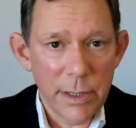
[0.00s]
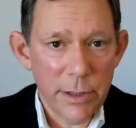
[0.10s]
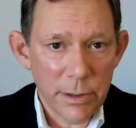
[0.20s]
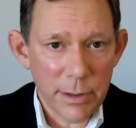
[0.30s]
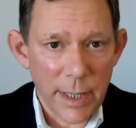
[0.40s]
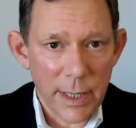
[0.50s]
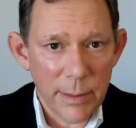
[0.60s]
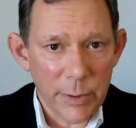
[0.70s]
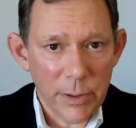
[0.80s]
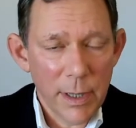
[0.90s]
you're
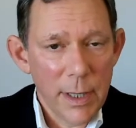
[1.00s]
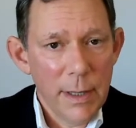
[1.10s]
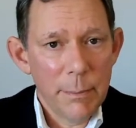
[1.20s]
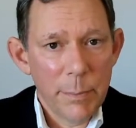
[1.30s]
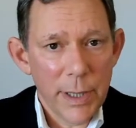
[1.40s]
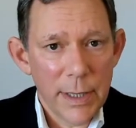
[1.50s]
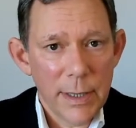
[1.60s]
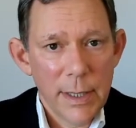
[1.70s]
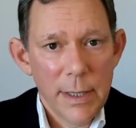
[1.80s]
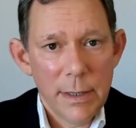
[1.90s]
liable, but
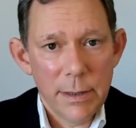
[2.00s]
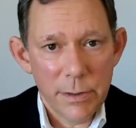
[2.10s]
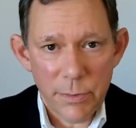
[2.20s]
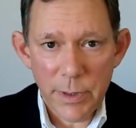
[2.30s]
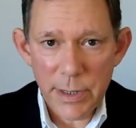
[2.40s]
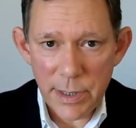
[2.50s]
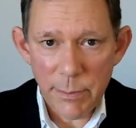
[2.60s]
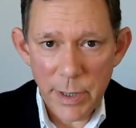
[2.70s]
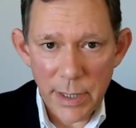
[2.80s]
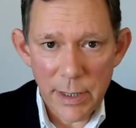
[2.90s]
there's really
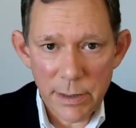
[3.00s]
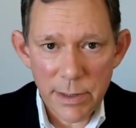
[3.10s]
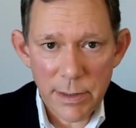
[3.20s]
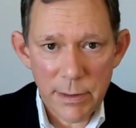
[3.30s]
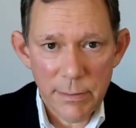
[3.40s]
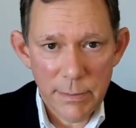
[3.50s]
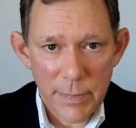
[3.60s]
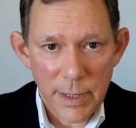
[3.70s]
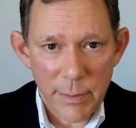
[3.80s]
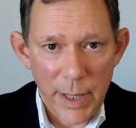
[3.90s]
somebody else
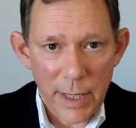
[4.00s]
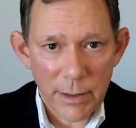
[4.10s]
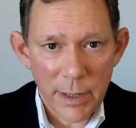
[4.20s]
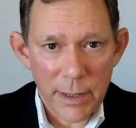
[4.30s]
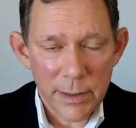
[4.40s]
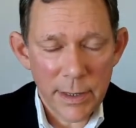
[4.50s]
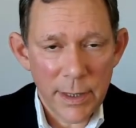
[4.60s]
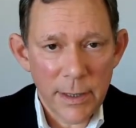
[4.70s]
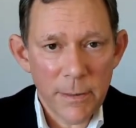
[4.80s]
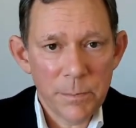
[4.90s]
in the background
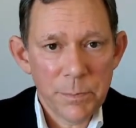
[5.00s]
there.